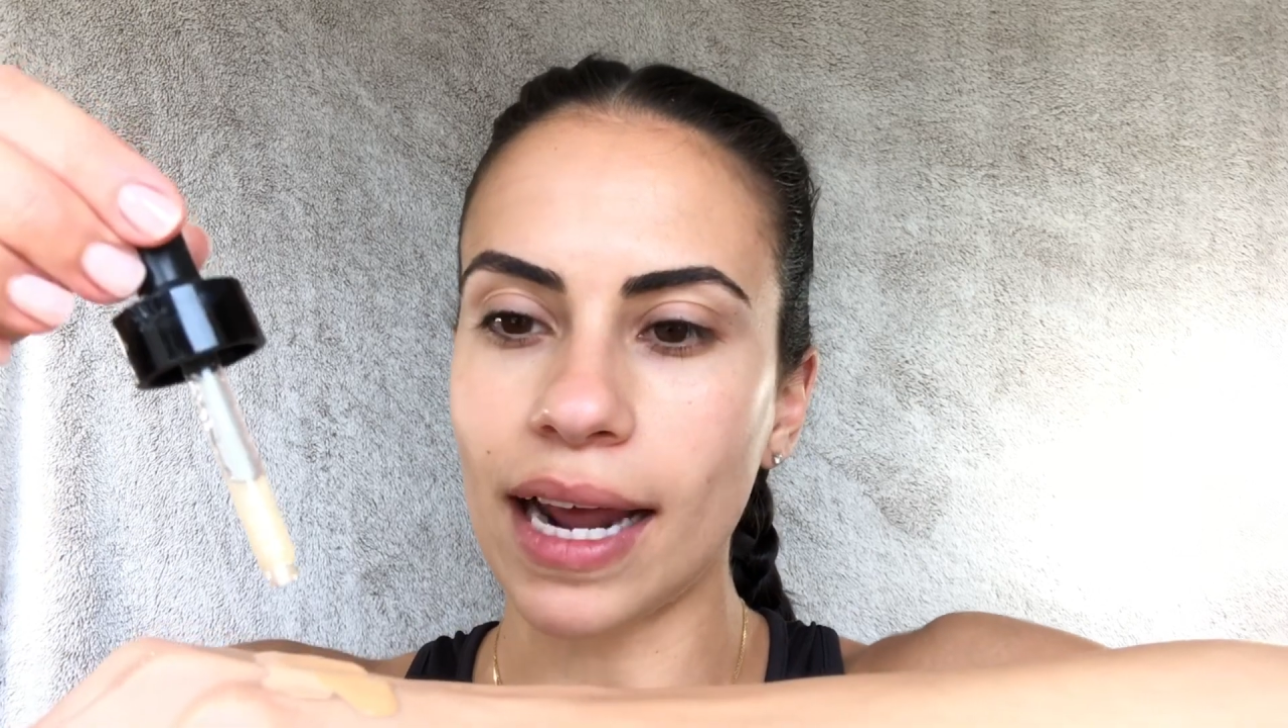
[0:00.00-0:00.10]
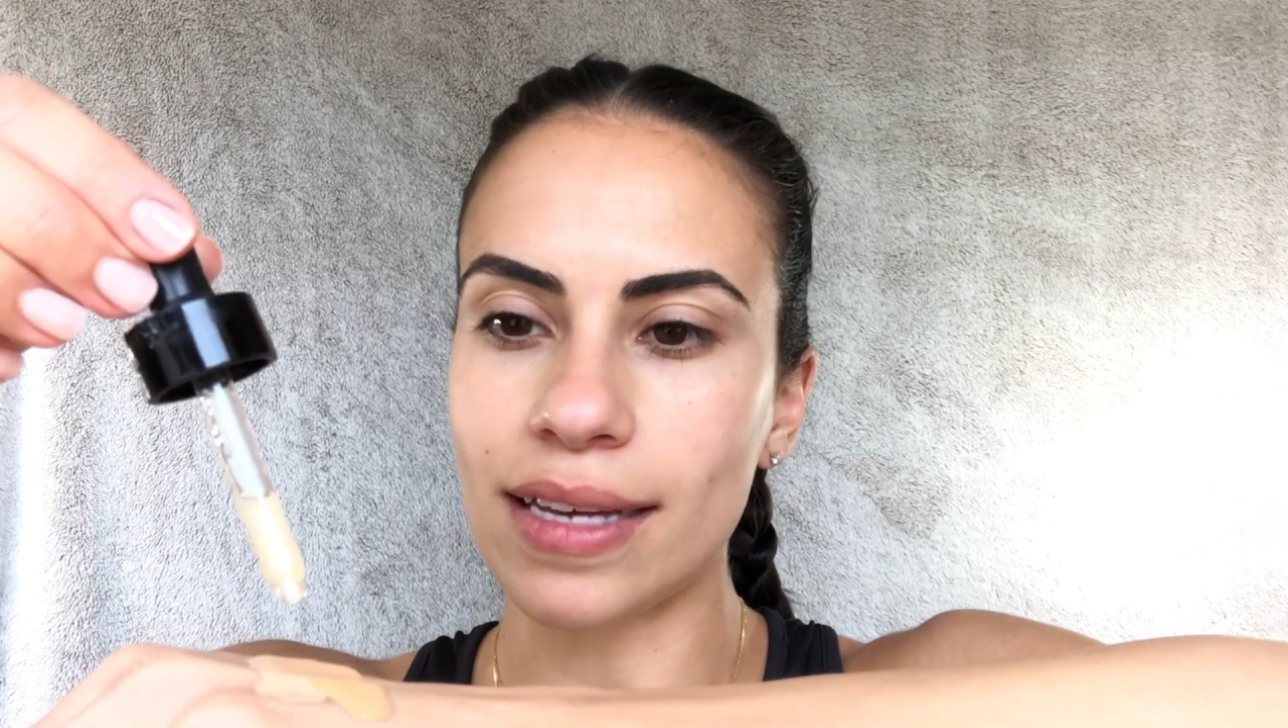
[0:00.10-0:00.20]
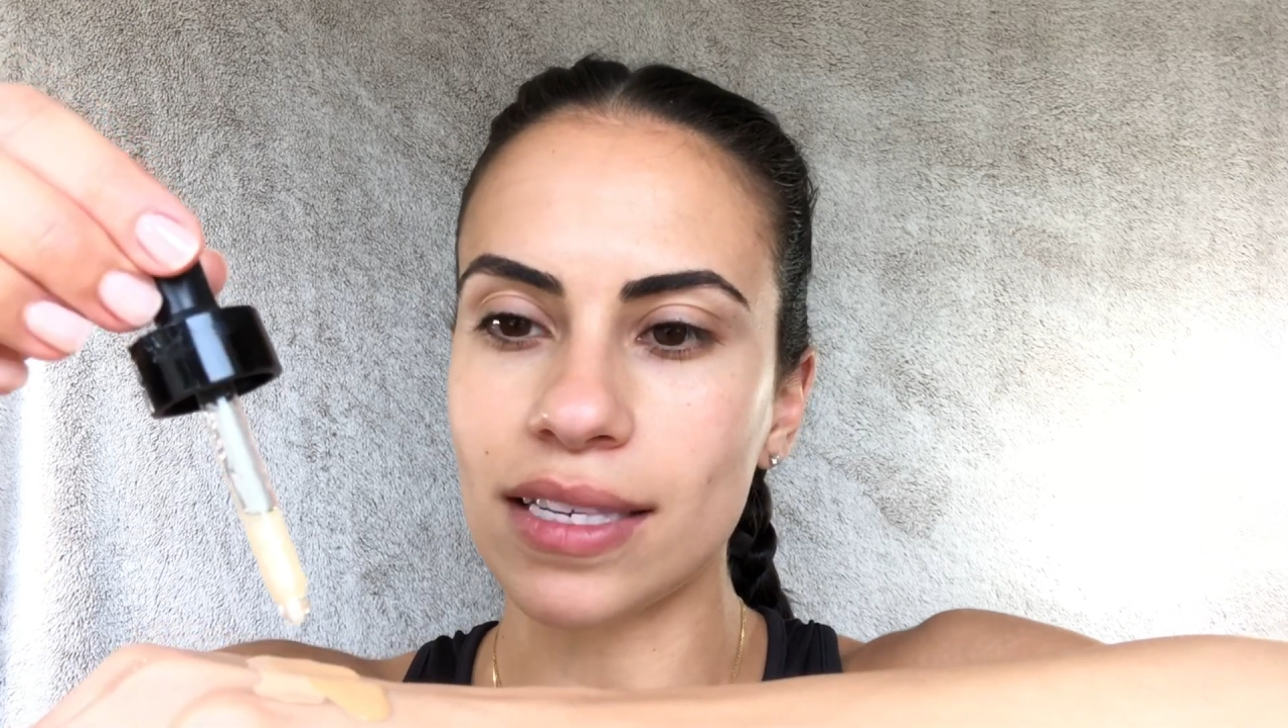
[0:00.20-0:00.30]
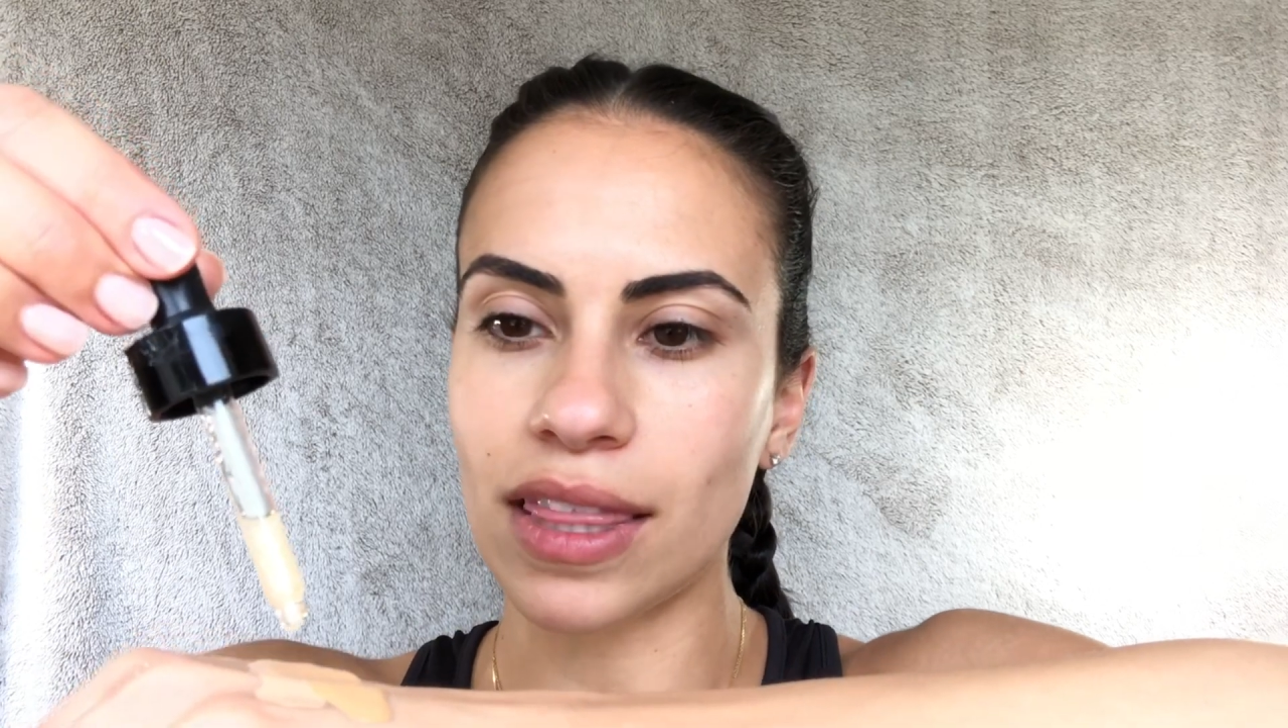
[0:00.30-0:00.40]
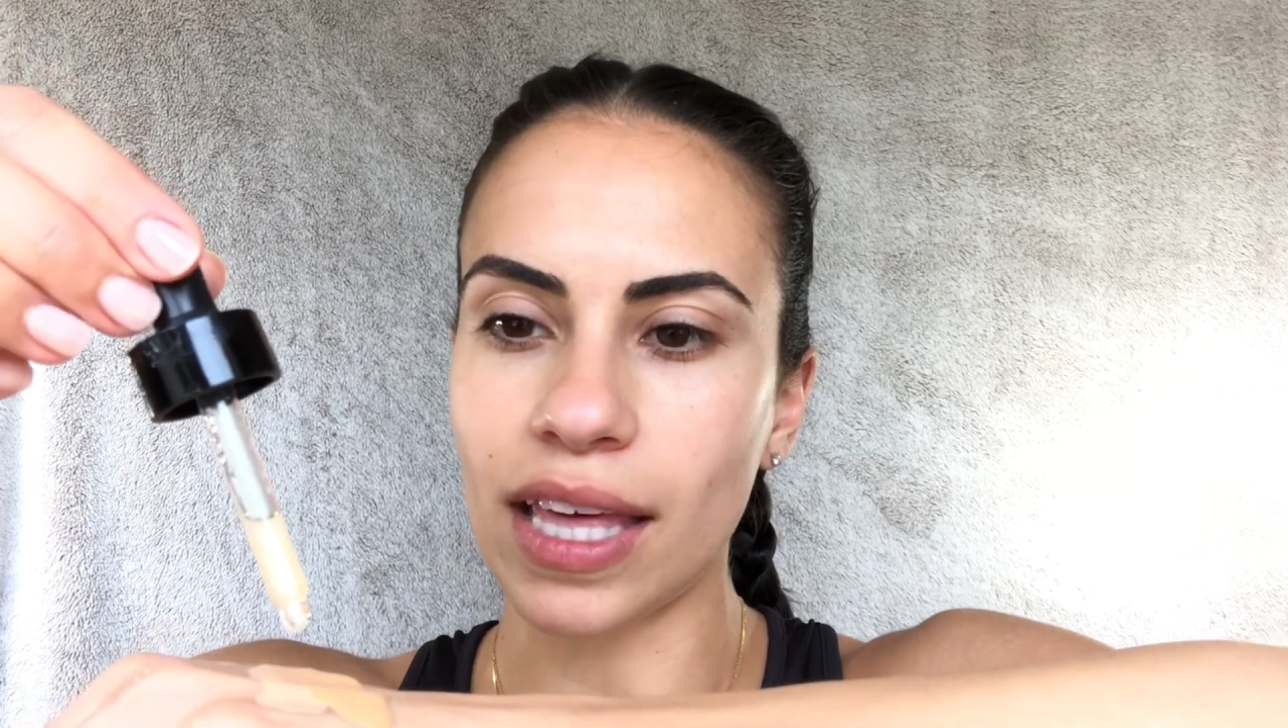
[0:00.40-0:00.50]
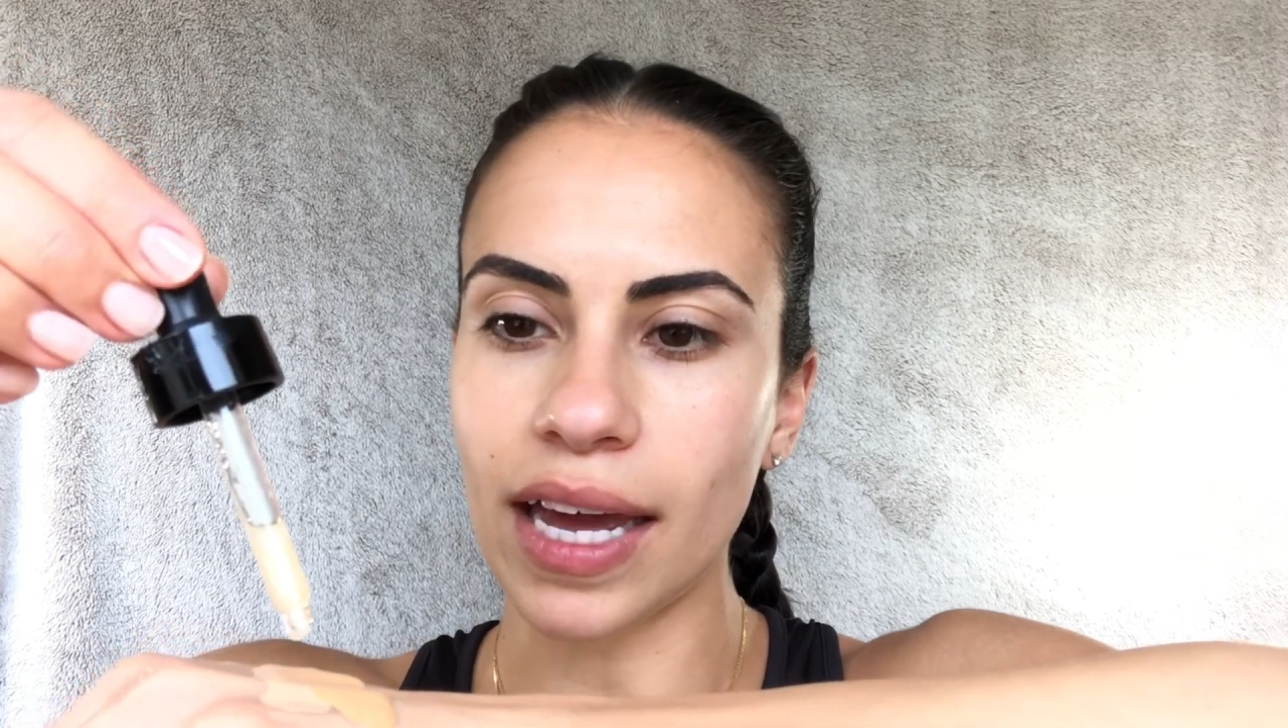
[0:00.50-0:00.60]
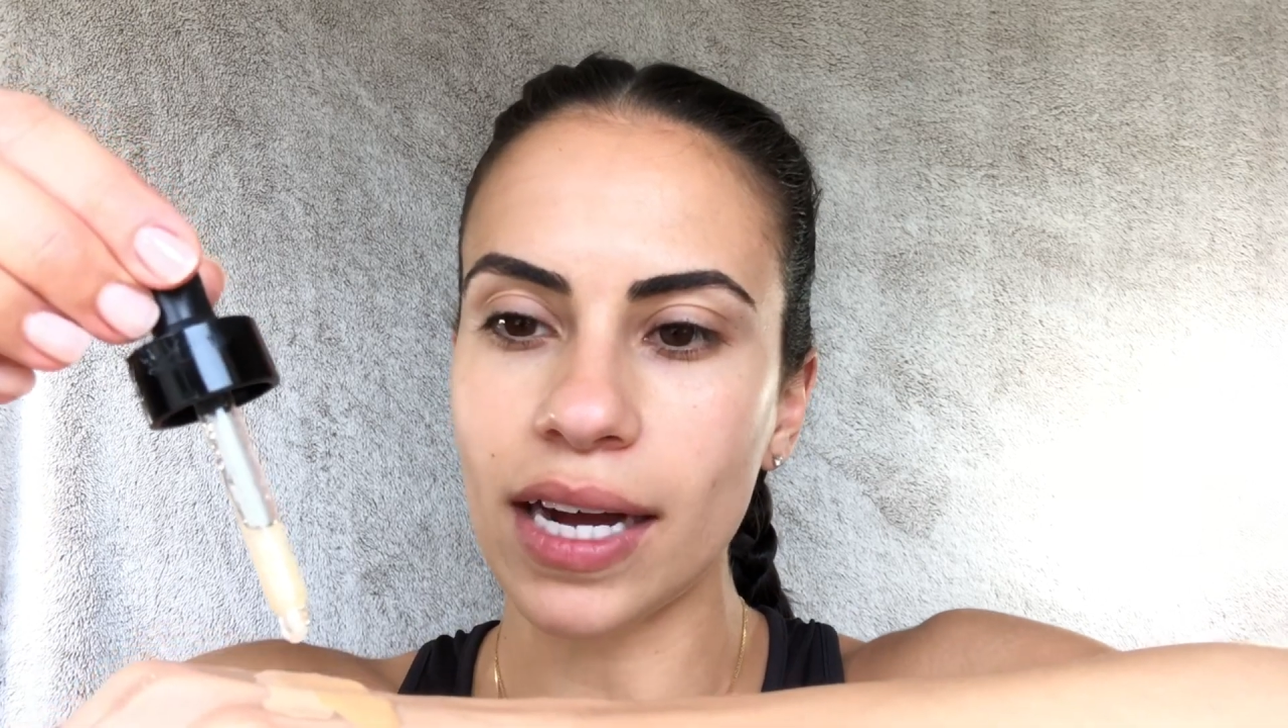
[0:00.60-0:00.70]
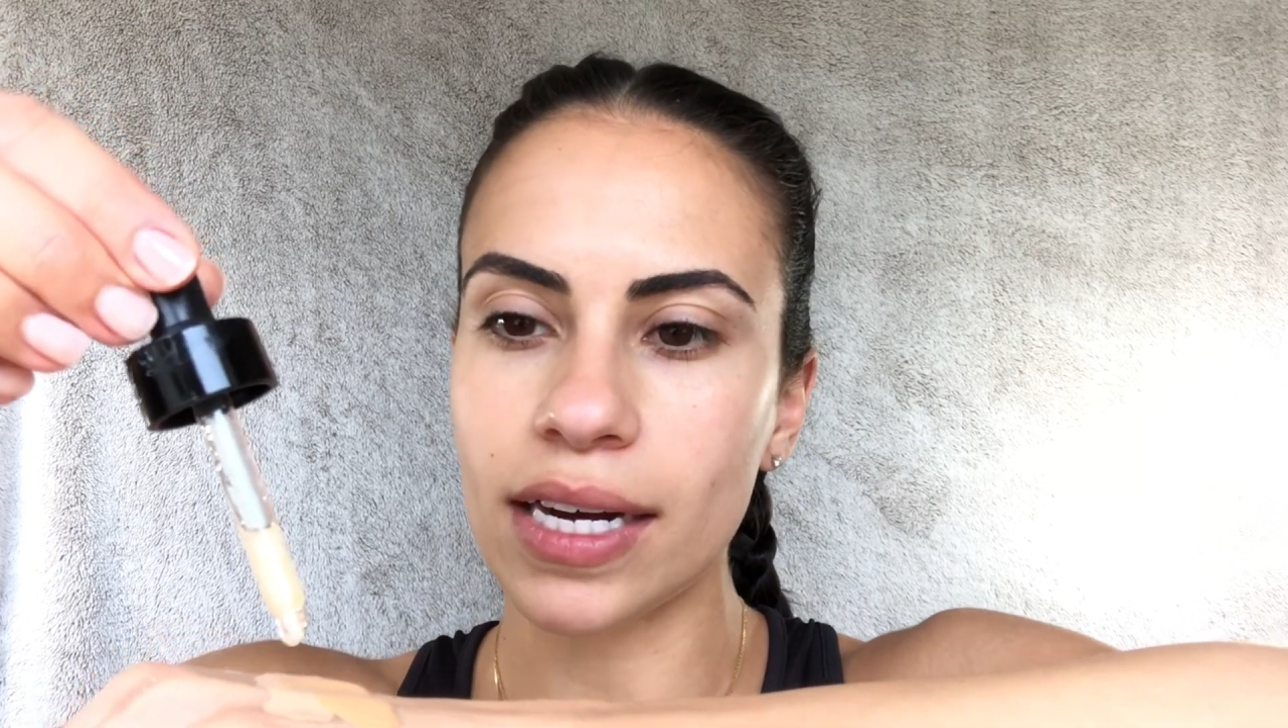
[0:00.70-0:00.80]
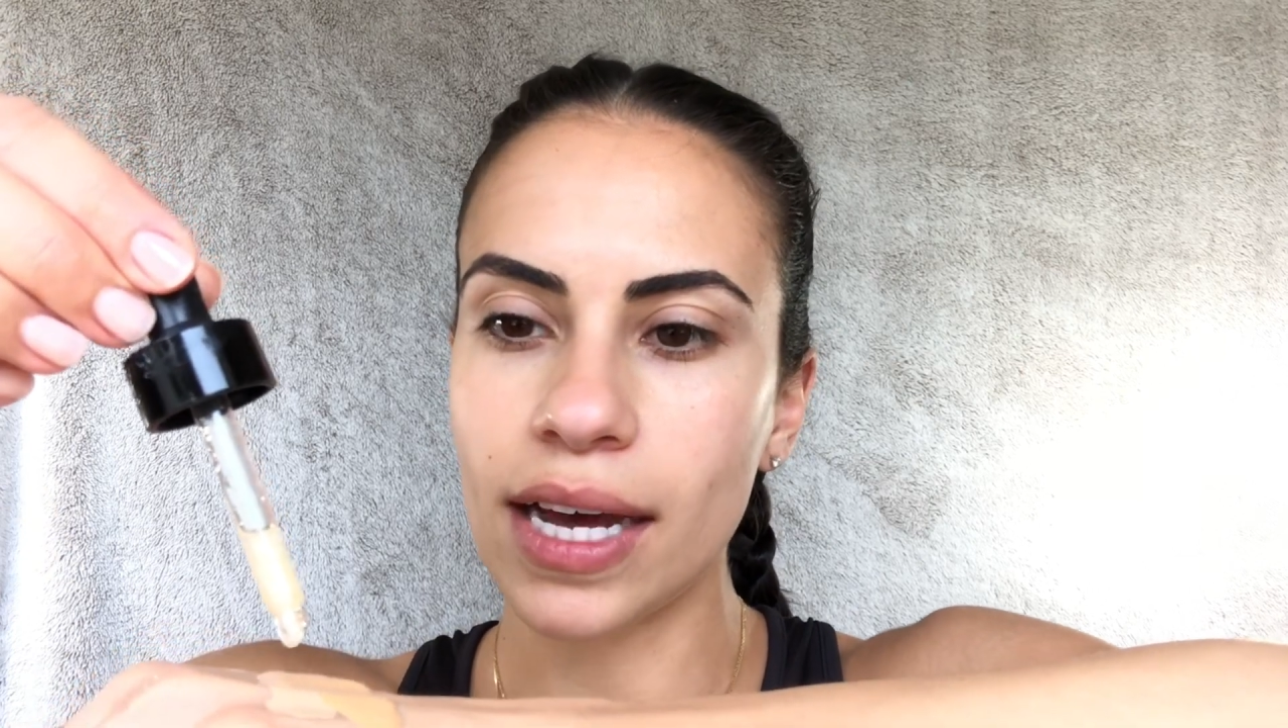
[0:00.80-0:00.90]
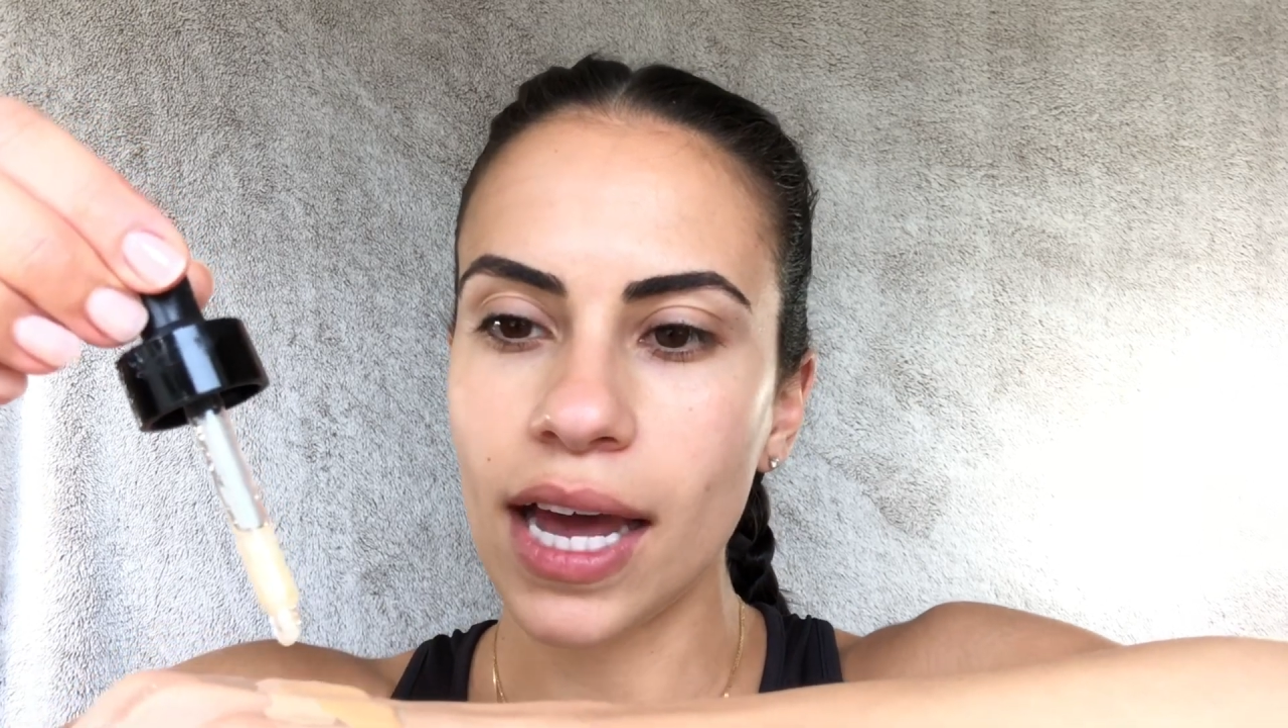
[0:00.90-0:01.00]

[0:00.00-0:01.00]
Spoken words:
as thick.